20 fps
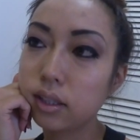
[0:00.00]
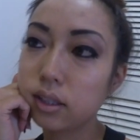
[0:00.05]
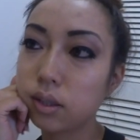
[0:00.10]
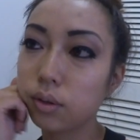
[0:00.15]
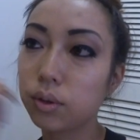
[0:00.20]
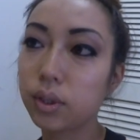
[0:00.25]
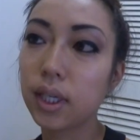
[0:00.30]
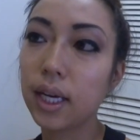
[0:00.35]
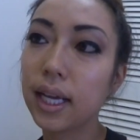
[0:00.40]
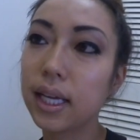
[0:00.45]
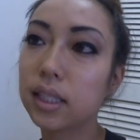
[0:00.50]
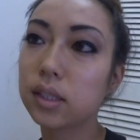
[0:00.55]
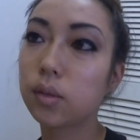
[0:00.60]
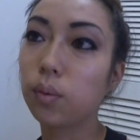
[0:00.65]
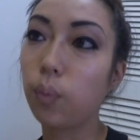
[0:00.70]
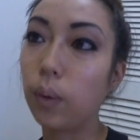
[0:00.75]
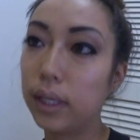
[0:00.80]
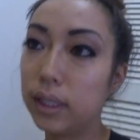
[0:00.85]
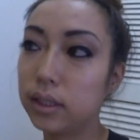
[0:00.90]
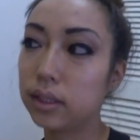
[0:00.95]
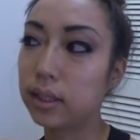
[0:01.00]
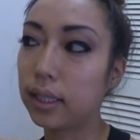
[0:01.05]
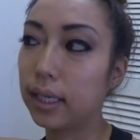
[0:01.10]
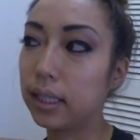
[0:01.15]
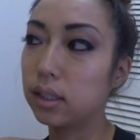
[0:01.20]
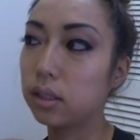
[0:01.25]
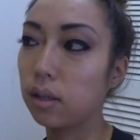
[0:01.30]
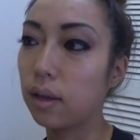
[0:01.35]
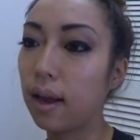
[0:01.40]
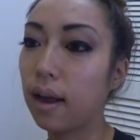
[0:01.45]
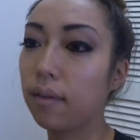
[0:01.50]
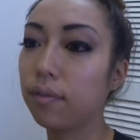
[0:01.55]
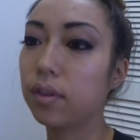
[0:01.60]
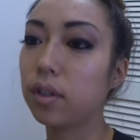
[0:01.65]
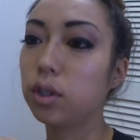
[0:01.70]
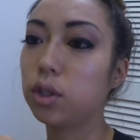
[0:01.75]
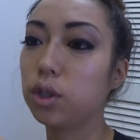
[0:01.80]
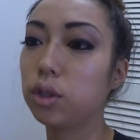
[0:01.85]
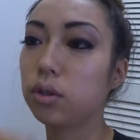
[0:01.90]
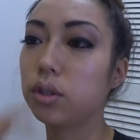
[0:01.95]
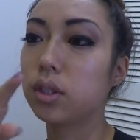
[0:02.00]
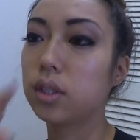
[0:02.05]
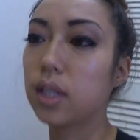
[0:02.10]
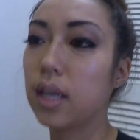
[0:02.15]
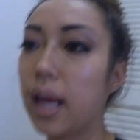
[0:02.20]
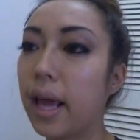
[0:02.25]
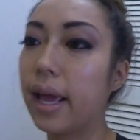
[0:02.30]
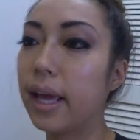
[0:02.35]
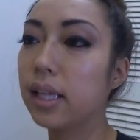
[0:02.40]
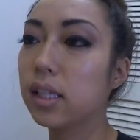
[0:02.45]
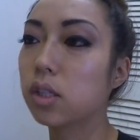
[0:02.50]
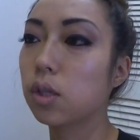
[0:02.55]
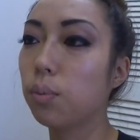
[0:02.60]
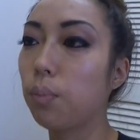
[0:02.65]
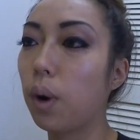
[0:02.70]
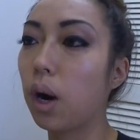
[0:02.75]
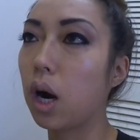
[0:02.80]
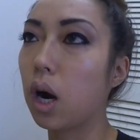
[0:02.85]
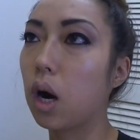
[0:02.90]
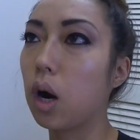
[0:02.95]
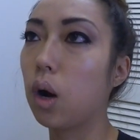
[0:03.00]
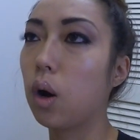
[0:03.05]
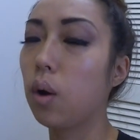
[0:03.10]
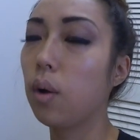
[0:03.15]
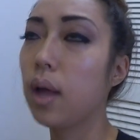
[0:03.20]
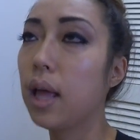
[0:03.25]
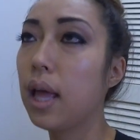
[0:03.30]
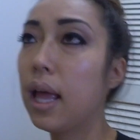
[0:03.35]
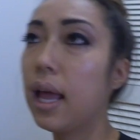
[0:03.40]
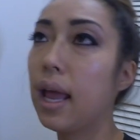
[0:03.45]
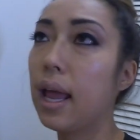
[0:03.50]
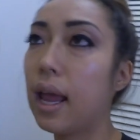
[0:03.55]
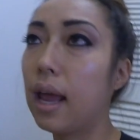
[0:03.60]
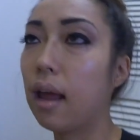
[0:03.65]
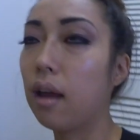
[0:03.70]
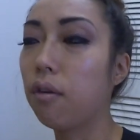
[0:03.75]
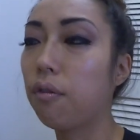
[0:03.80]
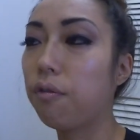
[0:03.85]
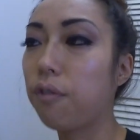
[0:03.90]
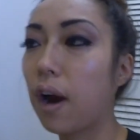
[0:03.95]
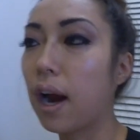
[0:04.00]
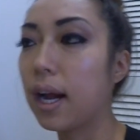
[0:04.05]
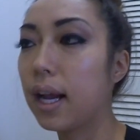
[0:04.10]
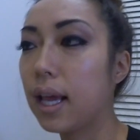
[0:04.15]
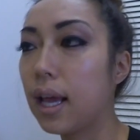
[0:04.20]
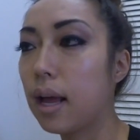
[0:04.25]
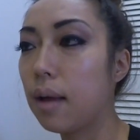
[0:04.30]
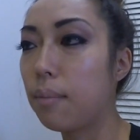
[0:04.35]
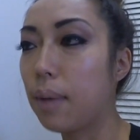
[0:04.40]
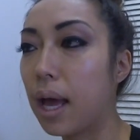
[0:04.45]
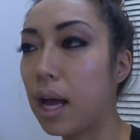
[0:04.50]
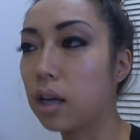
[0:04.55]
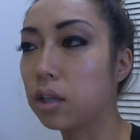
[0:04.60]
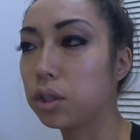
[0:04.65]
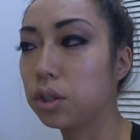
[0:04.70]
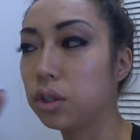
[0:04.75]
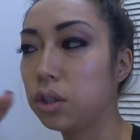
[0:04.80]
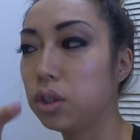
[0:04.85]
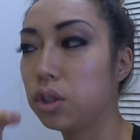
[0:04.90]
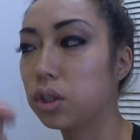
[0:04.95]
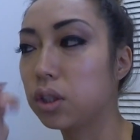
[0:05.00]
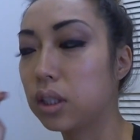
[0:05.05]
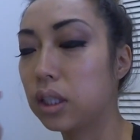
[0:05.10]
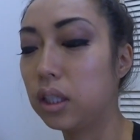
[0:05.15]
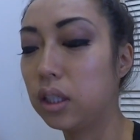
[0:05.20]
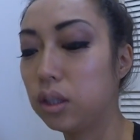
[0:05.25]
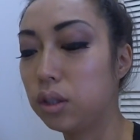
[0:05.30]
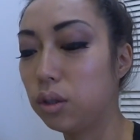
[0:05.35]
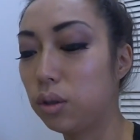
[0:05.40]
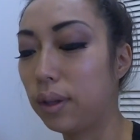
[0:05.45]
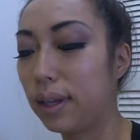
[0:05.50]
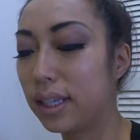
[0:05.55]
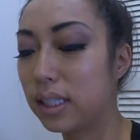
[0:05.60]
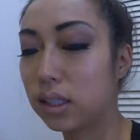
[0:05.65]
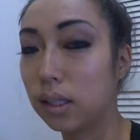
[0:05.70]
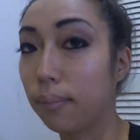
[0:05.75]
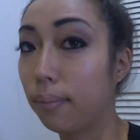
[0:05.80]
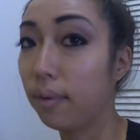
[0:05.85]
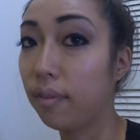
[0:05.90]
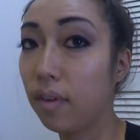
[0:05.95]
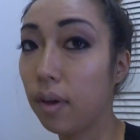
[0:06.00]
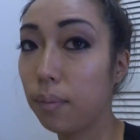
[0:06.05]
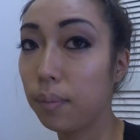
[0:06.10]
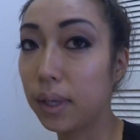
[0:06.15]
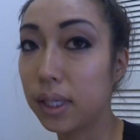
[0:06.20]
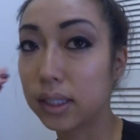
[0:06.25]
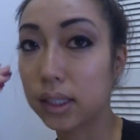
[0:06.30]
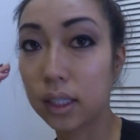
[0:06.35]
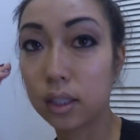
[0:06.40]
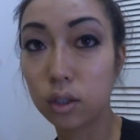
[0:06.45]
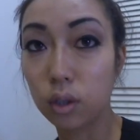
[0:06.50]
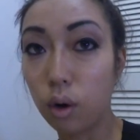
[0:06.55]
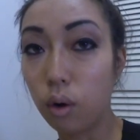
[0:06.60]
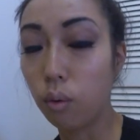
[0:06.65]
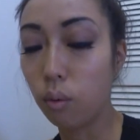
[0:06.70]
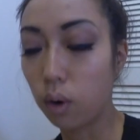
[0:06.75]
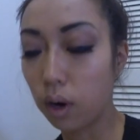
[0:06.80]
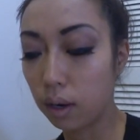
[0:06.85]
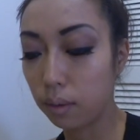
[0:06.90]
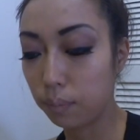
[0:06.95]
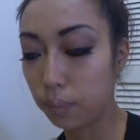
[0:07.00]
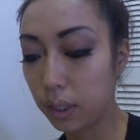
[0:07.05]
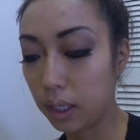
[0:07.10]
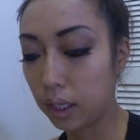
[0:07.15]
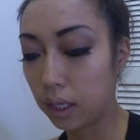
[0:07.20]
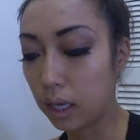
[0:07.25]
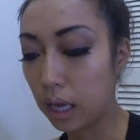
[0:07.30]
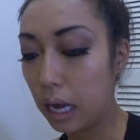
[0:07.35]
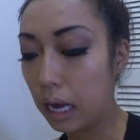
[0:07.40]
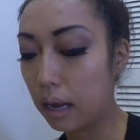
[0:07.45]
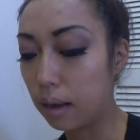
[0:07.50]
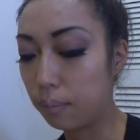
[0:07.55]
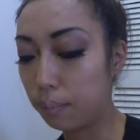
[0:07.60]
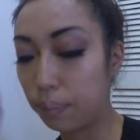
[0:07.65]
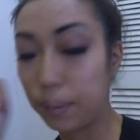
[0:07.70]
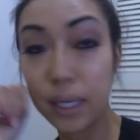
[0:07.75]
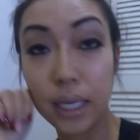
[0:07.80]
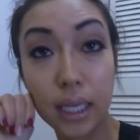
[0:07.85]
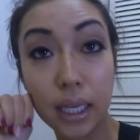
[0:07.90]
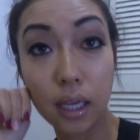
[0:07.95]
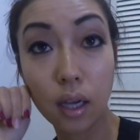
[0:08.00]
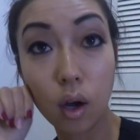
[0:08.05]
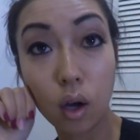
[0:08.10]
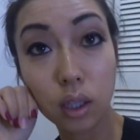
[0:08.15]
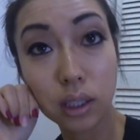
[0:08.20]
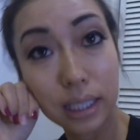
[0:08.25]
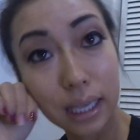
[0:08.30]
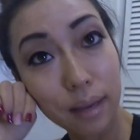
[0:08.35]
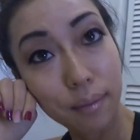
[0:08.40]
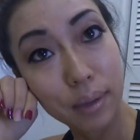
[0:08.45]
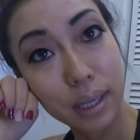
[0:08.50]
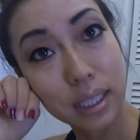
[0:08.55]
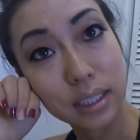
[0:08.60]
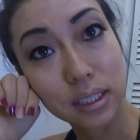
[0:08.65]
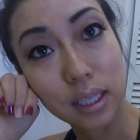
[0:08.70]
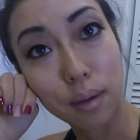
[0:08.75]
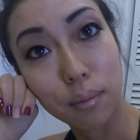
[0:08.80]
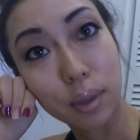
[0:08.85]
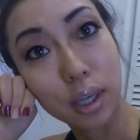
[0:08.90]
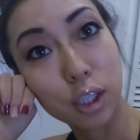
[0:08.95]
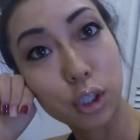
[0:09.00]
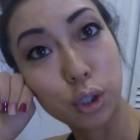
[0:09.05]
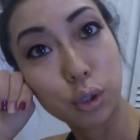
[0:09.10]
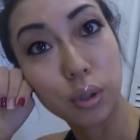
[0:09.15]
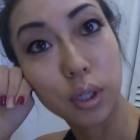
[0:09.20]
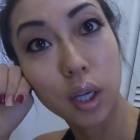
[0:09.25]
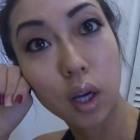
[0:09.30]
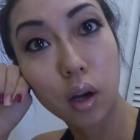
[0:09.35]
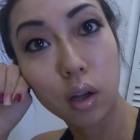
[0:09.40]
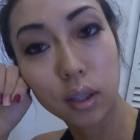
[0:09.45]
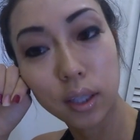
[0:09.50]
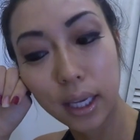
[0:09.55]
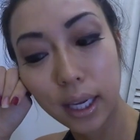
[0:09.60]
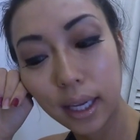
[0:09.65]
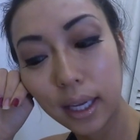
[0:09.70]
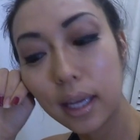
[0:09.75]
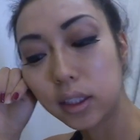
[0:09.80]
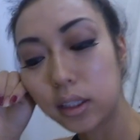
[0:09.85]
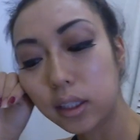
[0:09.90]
So today is Wednesday. So I have the juice today, tomorrow, and Friday. I'm actually just gonna do like some of it because I don't wanna be um, peeing all day because I'm like shooting all day.